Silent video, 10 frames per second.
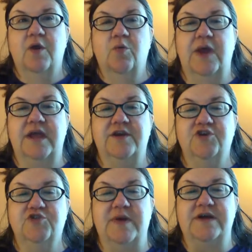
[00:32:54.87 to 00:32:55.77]
When
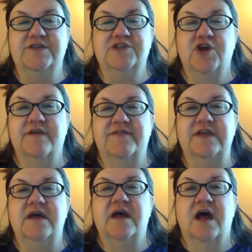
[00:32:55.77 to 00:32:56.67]
your spouse is
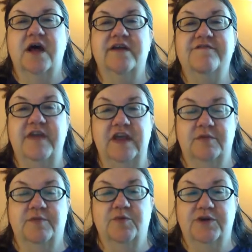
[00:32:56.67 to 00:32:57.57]
often
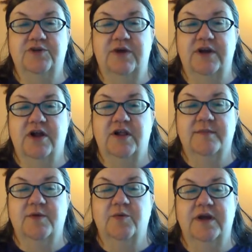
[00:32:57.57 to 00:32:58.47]
unavailable when you try to call
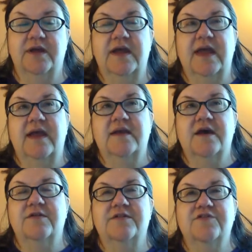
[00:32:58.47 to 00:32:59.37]
him at work.
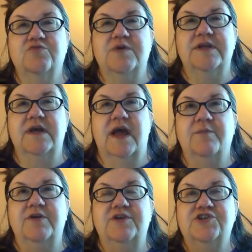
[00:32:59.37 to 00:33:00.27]
Now, this one, I'm
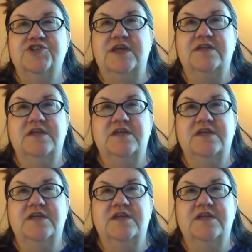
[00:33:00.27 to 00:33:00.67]
going to just say